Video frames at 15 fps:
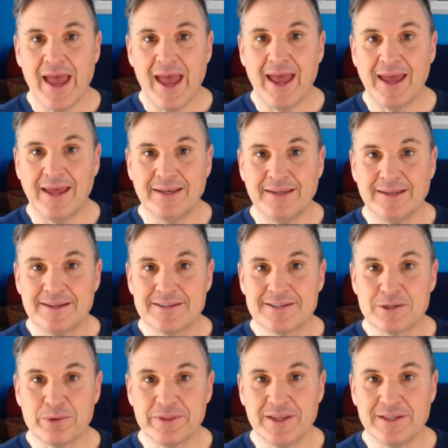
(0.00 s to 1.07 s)
And
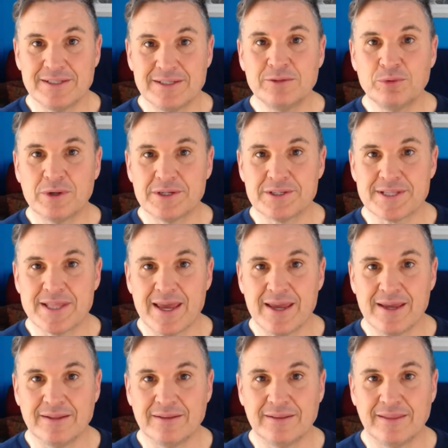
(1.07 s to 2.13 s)
so what they did was
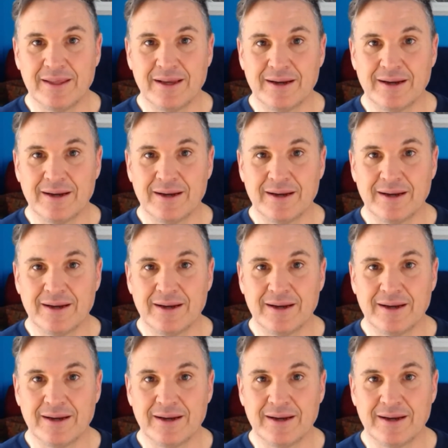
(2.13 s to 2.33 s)
they